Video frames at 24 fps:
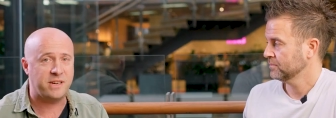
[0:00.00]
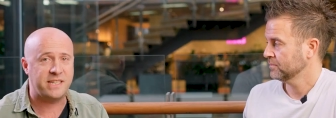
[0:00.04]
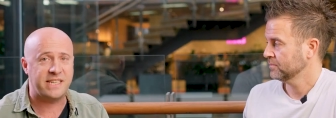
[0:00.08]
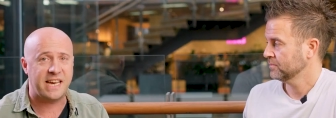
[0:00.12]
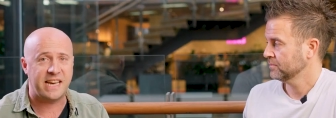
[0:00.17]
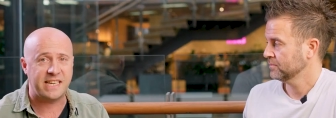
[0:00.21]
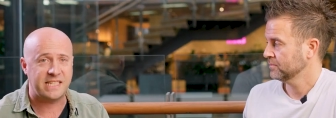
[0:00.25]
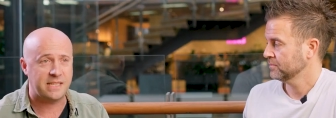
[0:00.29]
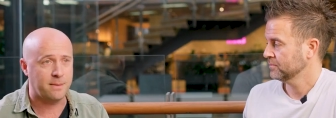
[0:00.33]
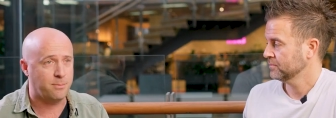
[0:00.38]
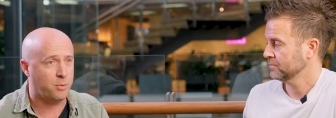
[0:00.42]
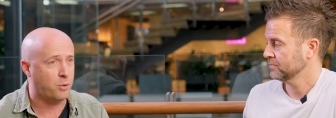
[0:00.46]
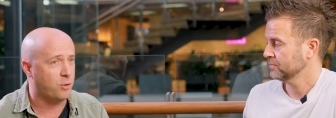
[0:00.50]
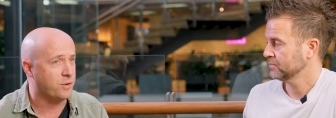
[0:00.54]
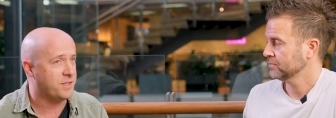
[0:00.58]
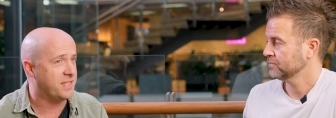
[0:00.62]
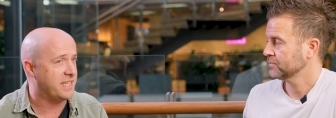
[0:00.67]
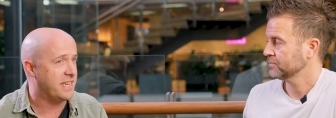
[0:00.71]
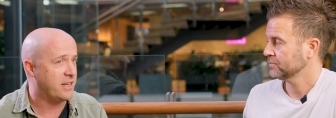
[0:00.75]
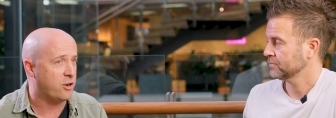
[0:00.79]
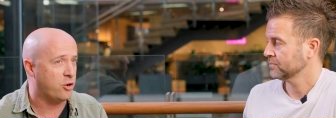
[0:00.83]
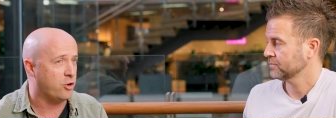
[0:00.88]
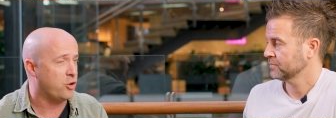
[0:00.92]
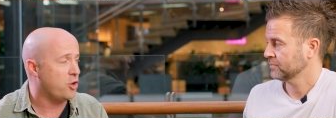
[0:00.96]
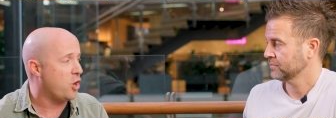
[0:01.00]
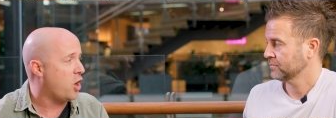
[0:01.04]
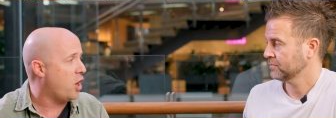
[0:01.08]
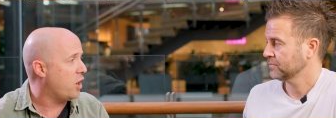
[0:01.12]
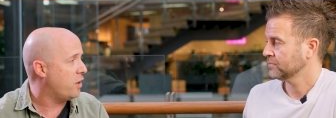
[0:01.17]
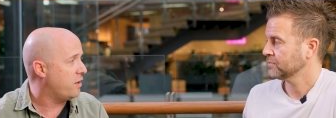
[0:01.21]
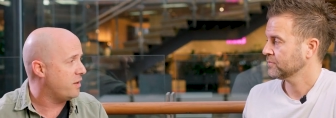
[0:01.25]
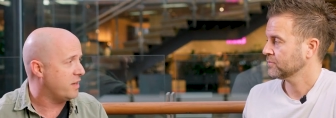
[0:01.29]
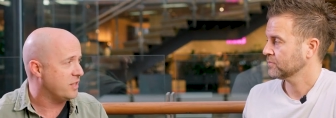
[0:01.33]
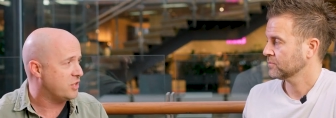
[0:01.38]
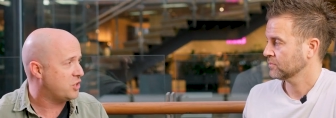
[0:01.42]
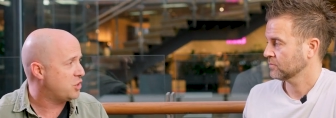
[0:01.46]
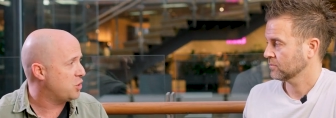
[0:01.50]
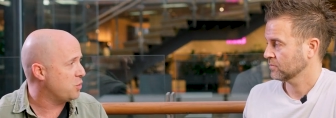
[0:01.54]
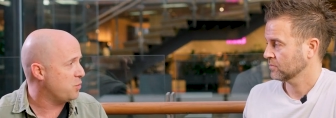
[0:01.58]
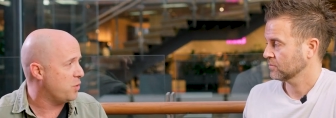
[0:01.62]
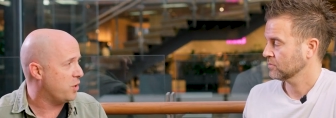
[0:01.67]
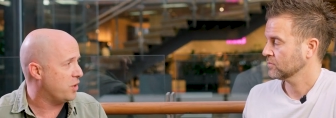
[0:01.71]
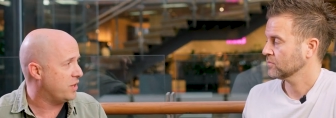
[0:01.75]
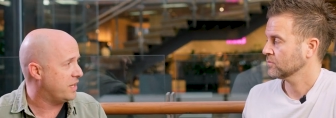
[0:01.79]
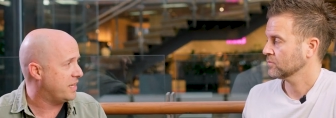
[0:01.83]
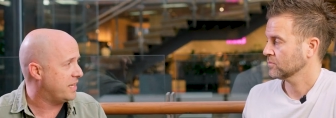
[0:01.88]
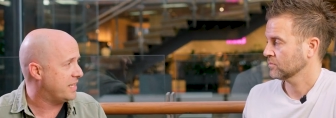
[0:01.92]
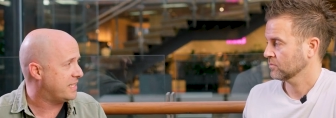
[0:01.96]
Speaker 1: he takes a board seat or not, it's
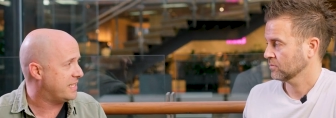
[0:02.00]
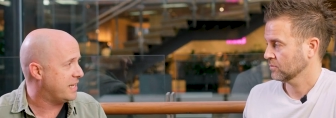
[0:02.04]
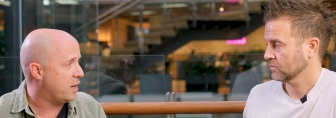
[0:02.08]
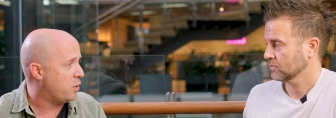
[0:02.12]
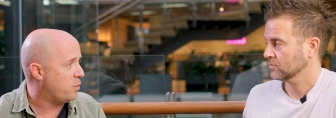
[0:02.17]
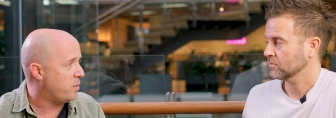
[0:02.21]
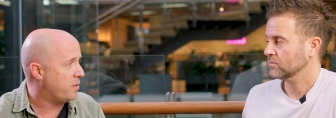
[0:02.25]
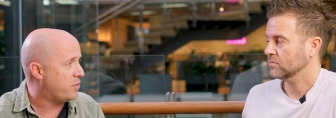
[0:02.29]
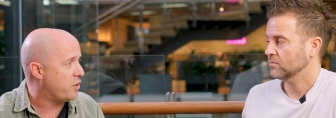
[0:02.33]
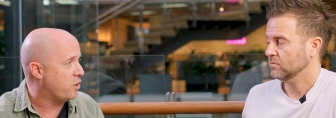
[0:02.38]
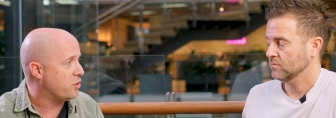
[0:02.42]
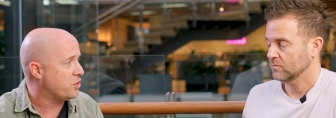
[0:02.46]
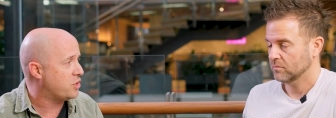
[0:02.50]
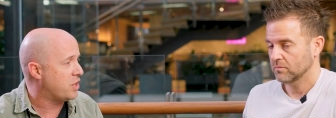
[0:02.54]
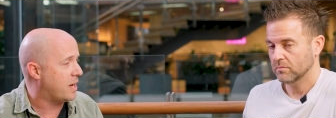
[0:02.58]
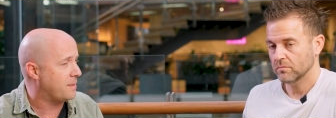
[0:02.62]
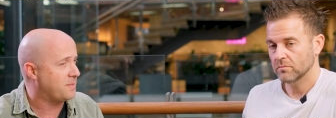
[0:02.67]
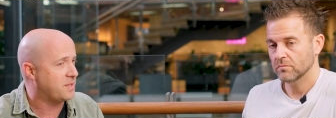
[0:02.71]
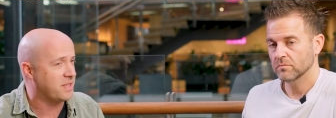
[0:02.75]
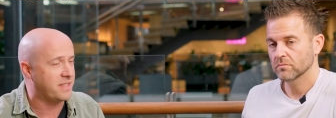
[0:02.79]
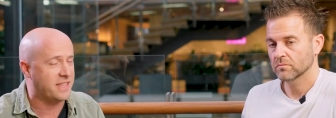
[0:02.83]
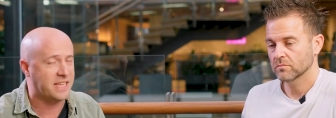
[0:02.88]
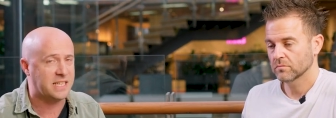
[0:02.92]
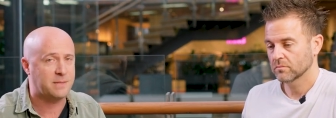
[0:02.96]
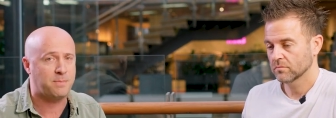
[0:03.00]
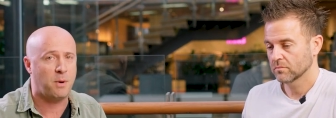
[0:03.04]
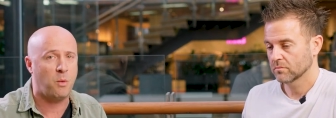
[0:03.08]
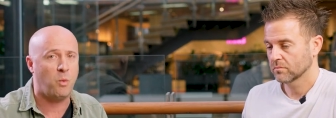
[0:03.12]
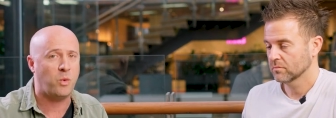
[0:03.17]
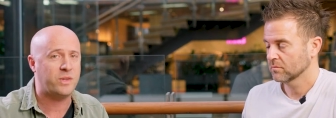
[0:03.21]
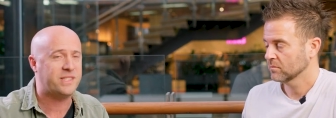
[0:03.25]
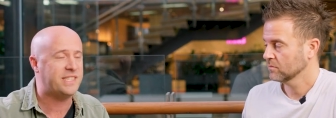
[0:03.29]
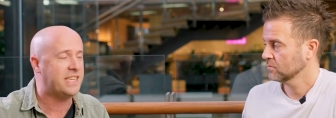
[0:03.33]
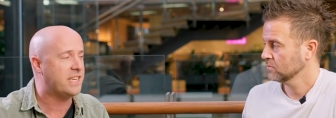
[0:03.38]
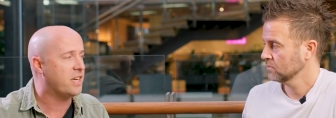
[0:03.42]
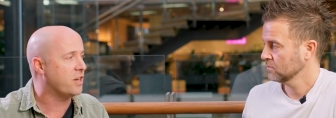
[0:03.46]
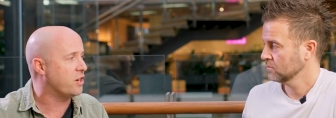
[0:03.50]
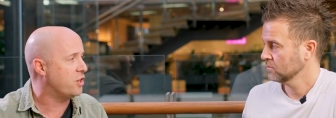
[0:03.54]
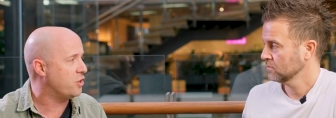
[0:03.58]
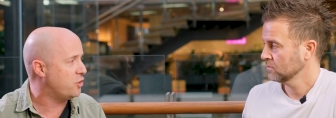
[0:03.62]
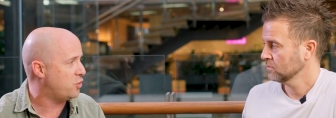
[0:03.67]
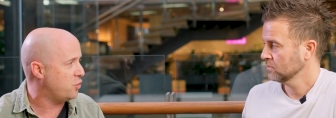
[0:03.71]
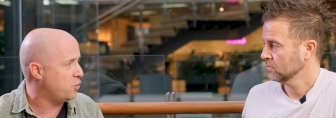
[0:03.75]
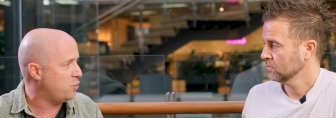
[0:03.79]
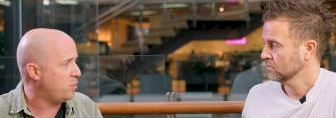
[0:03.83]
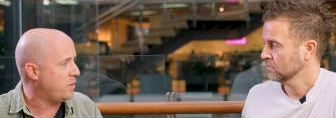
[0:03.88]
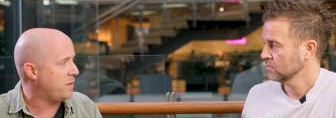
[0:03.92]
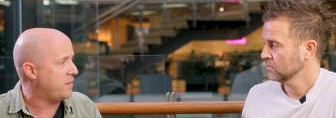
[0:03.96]
too early to tell with those types of things. But what's he going
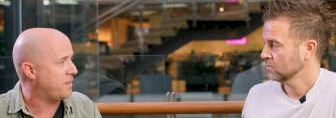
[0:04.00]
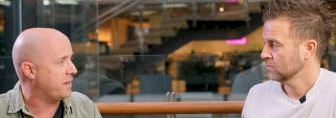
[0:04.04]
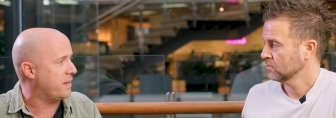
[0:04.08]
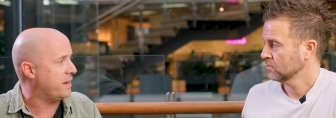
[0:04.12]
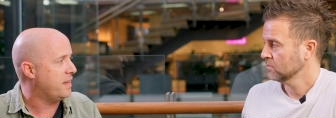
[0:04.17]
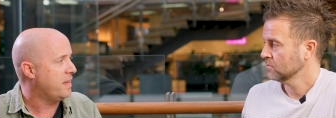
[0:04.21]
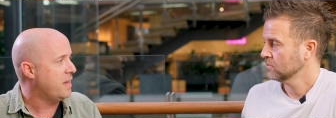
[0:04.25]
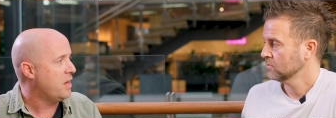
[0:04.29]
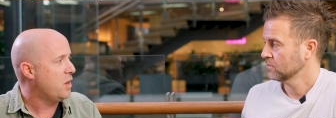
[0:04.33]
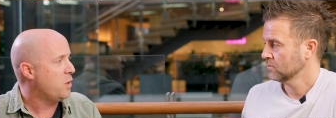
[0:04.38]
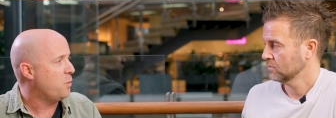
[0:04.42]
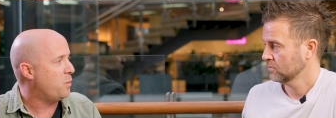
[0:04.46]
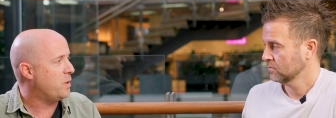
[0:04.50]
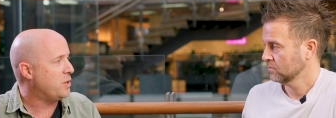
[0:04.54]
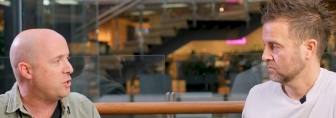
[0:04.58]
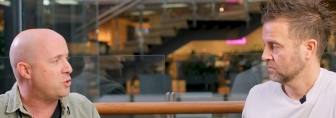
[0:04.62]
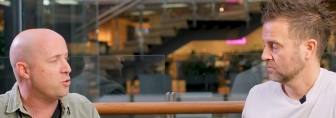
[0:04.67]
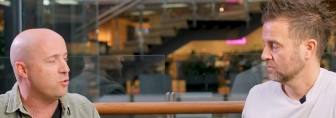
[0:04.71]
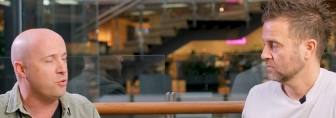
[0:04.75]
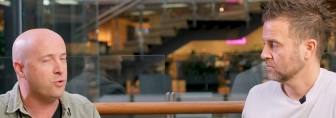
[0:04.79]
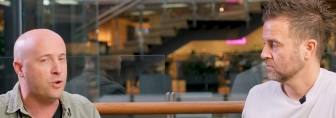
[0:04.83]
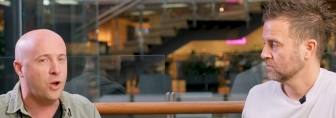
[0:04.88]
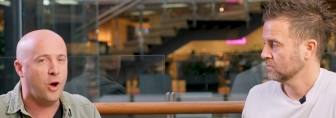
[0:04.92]
to do with it? We do